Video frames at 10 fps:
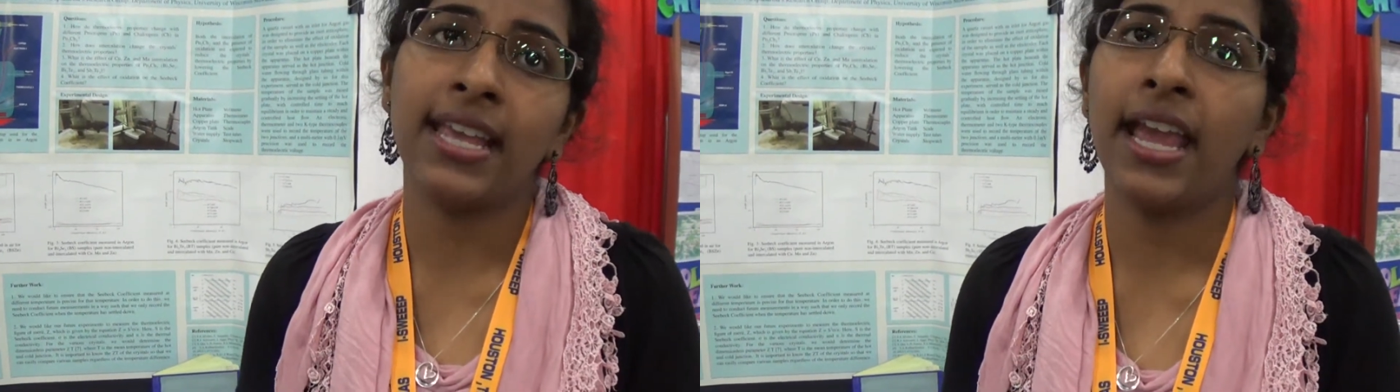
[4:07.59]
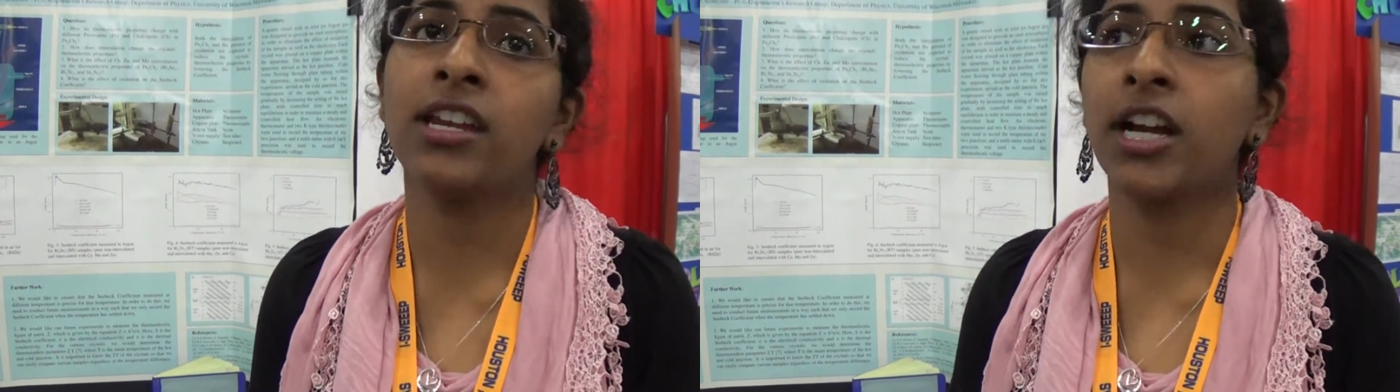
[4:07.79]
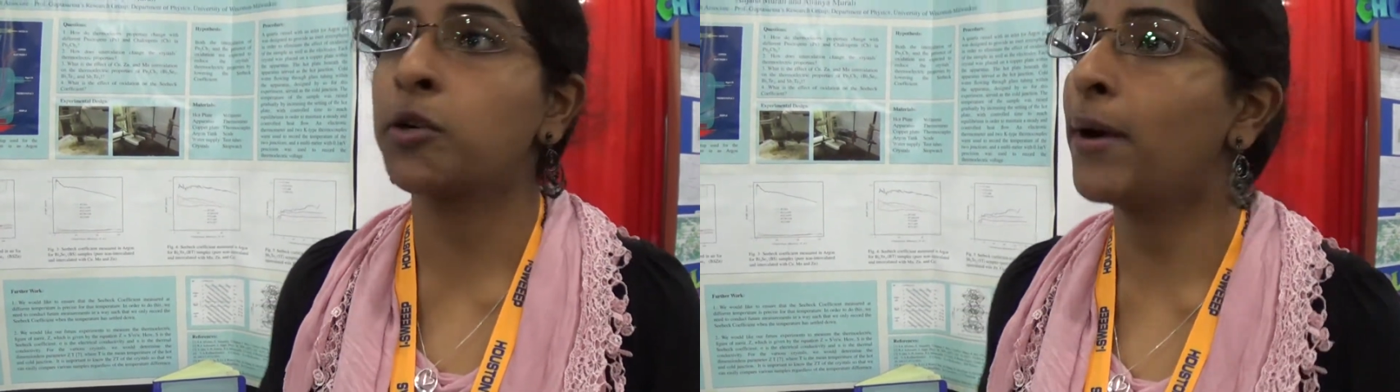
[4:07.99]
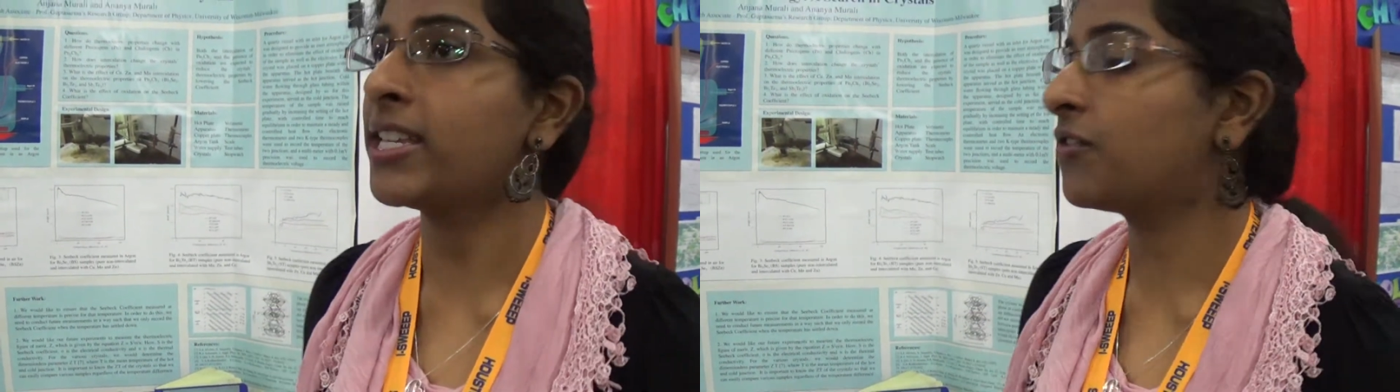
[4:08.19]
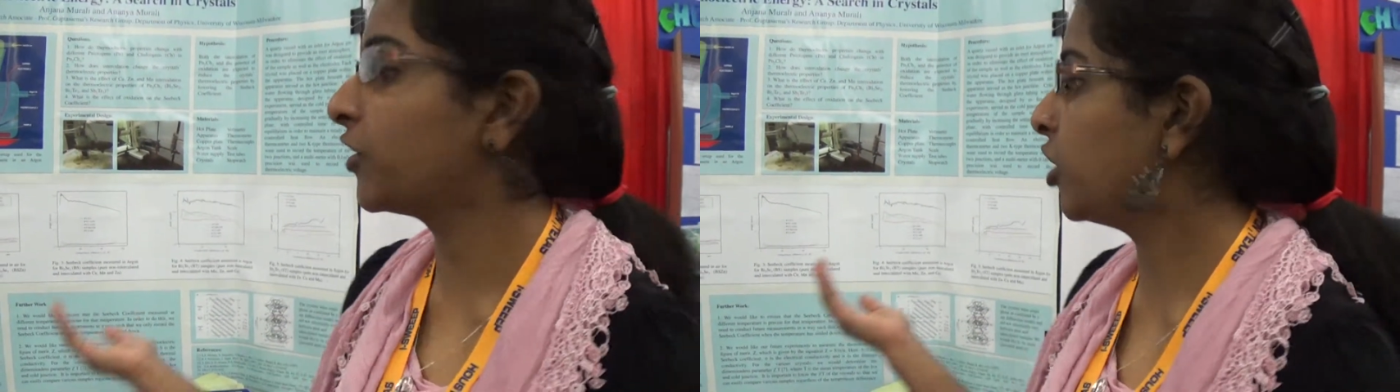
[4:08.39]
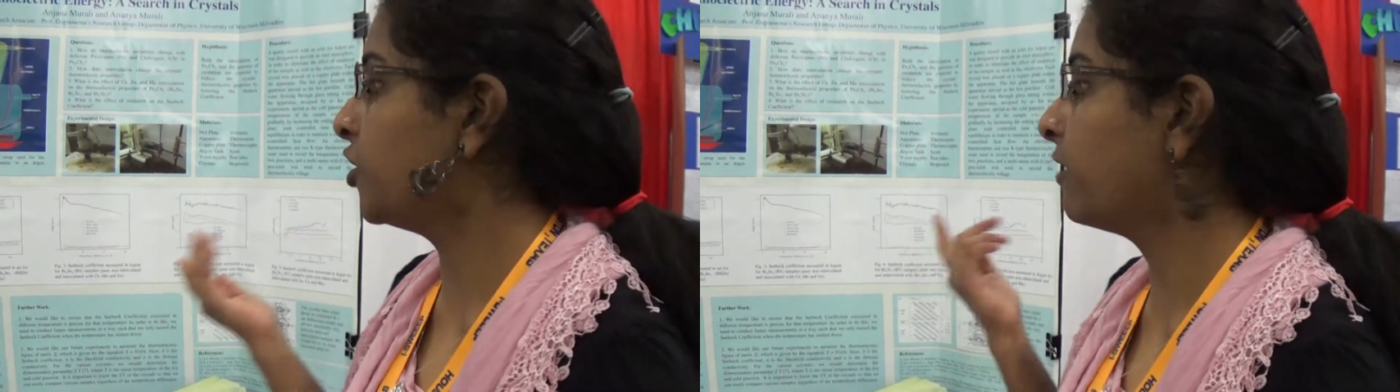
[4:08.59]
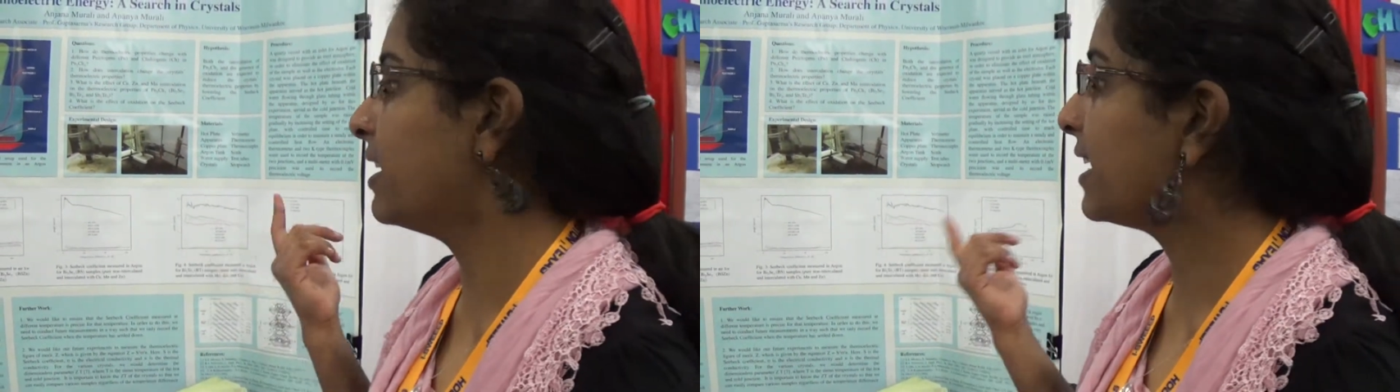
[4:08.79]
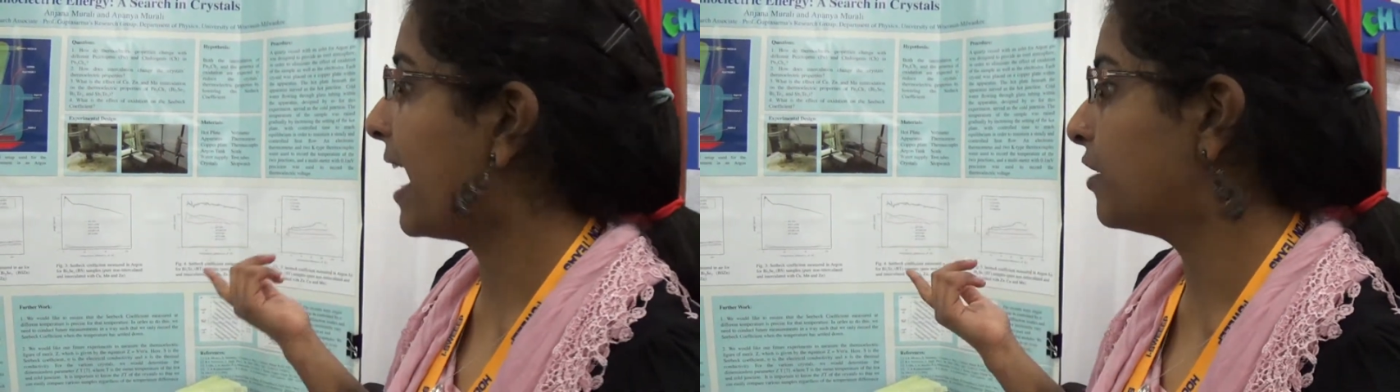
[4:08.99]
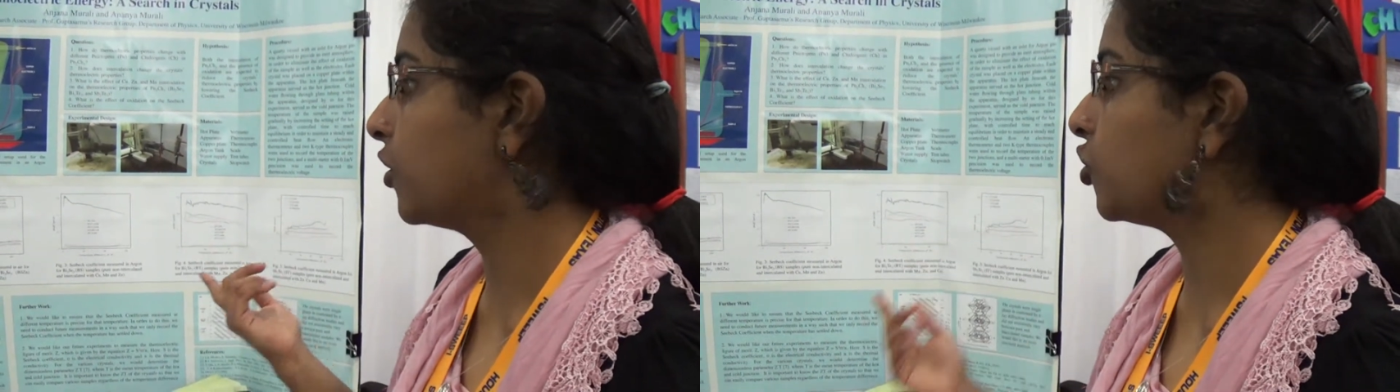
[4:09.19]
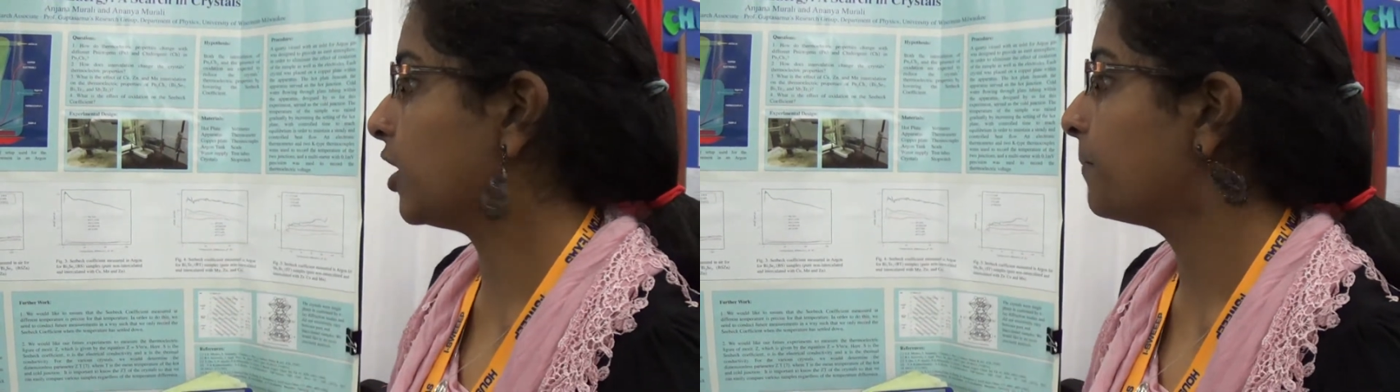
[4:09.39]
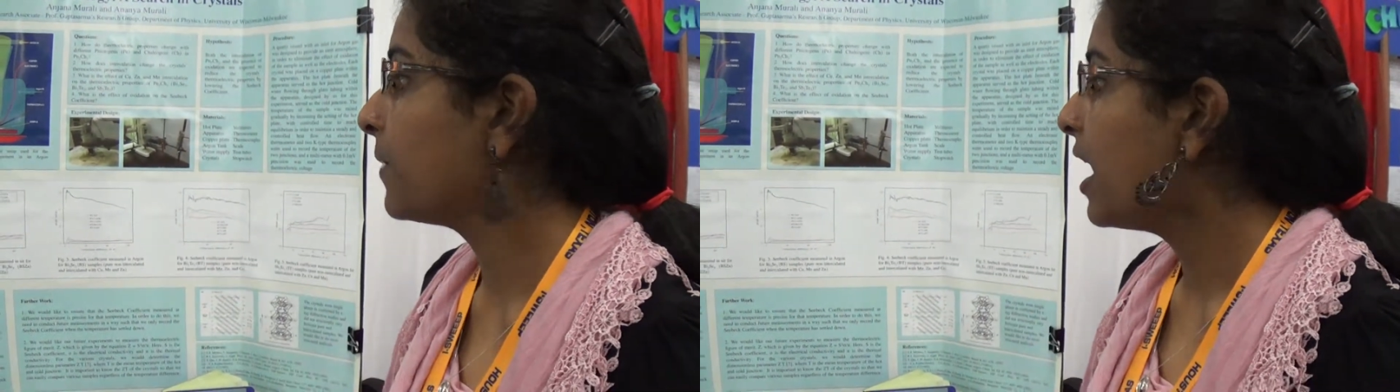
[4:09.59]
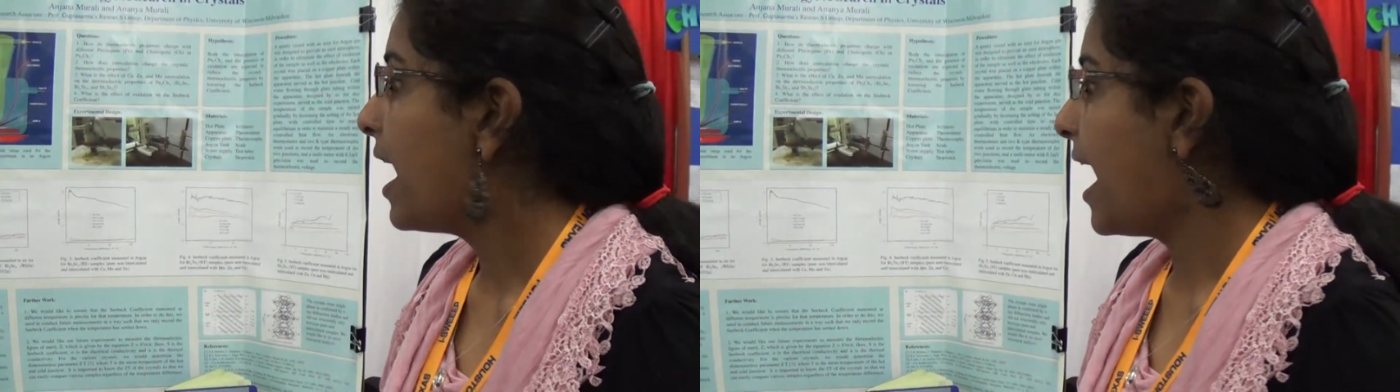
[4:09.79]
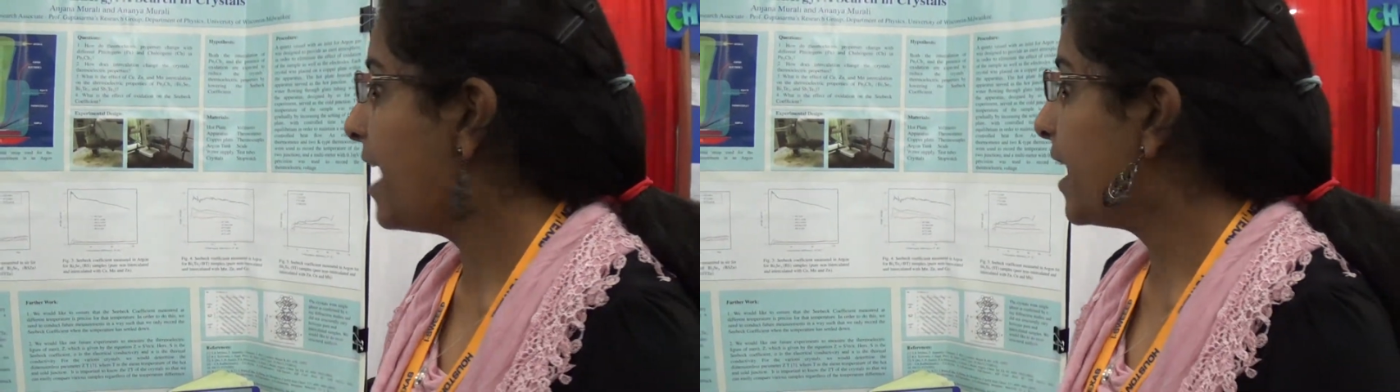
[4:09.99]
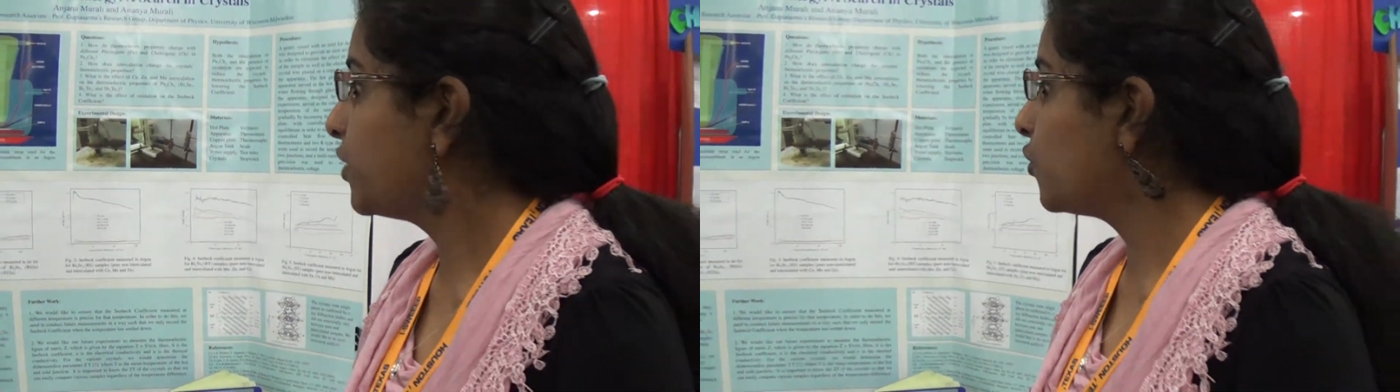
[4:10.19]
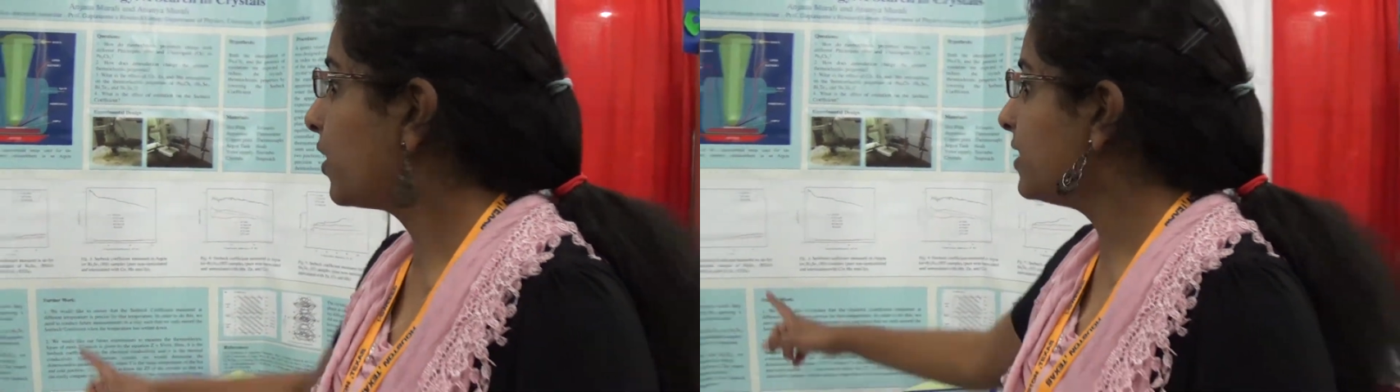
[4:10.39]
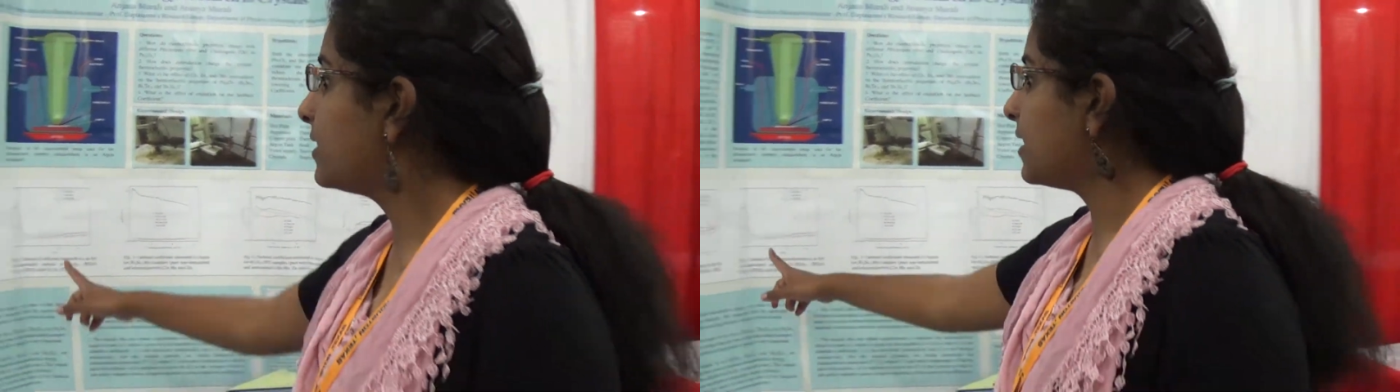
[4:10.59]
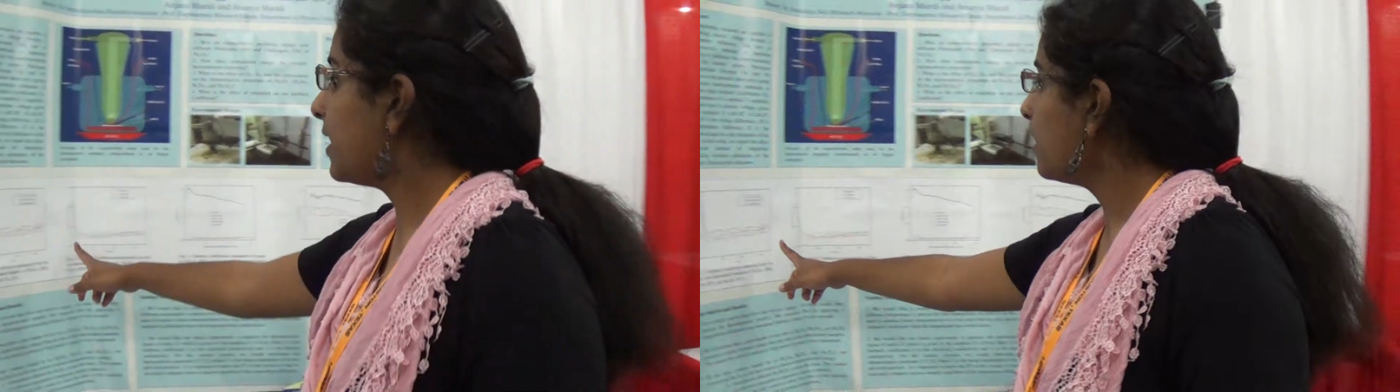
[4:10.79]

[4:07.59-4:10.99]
in our quest for generating energy. And as you can see,